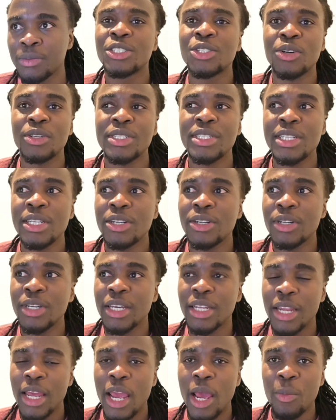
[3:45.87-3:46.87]
So still
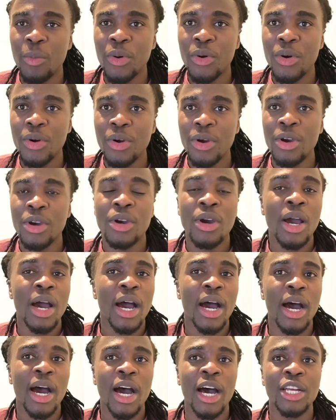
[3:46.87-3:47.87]
in April
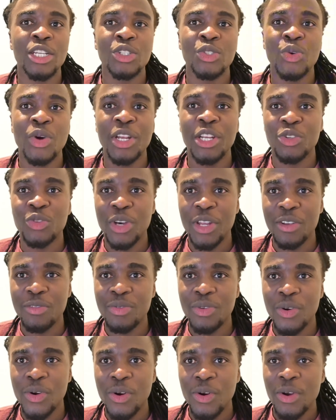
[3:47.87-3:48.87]

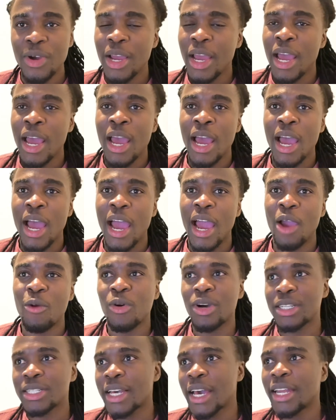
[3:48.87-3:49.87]
2024, I
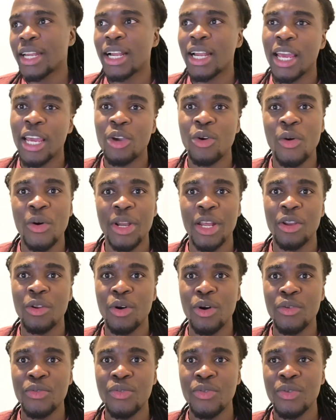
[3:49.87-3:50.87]
was kind of like on and
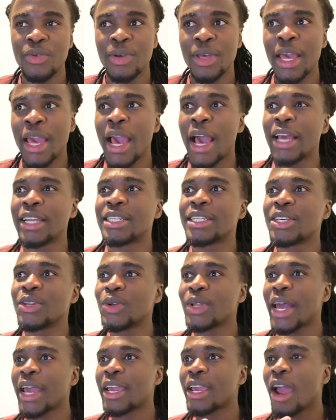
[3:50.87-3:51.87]
off
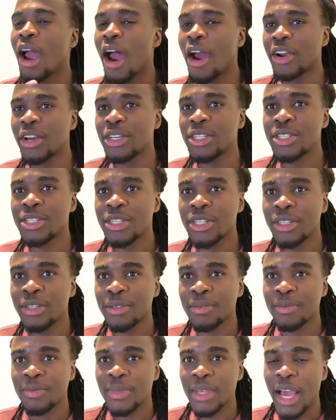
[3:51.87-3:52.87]
until like August
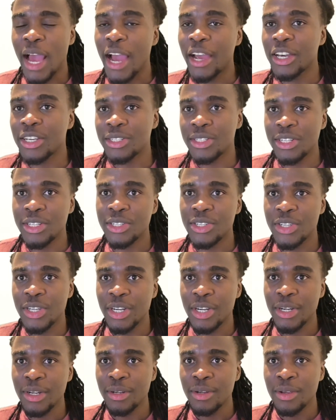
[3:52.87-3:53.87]
this
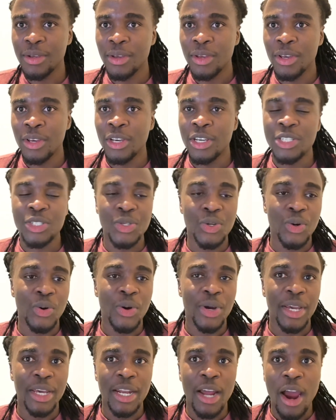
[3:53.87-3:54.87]
year.
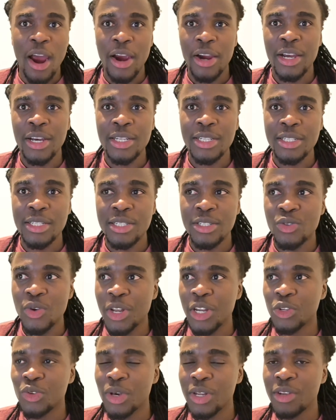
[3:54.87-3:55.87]
So in August
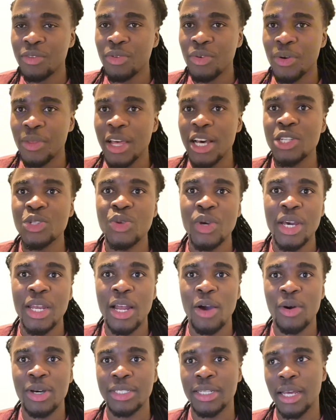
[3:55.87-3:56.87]
2024, that's when
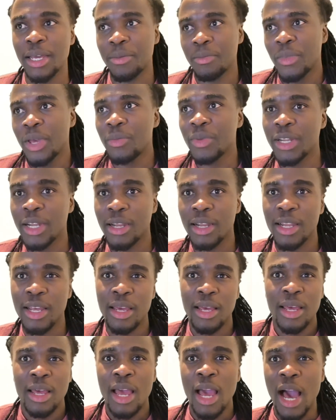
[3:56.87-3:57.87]
I was like, maybe
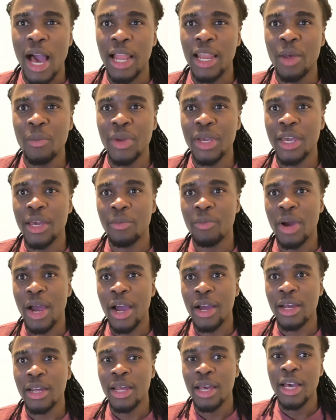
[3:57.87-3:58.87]
let me get
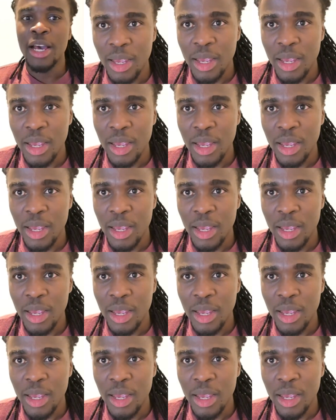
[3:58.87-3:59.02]
back.